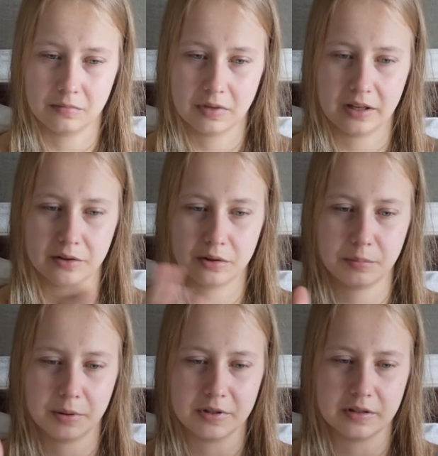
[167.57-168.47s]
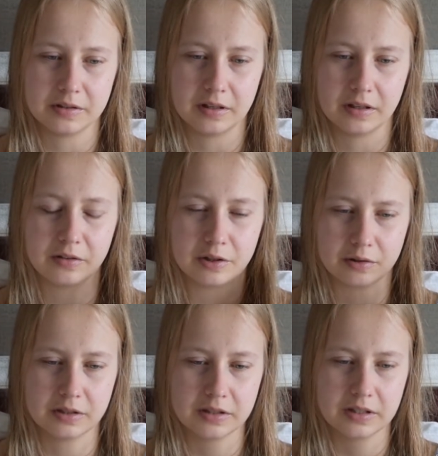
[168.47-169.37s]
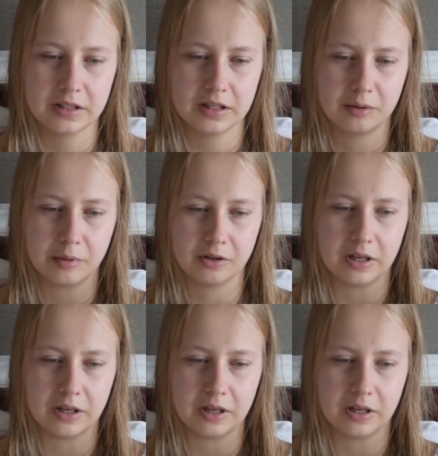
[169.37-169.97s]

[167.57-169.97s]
I thought about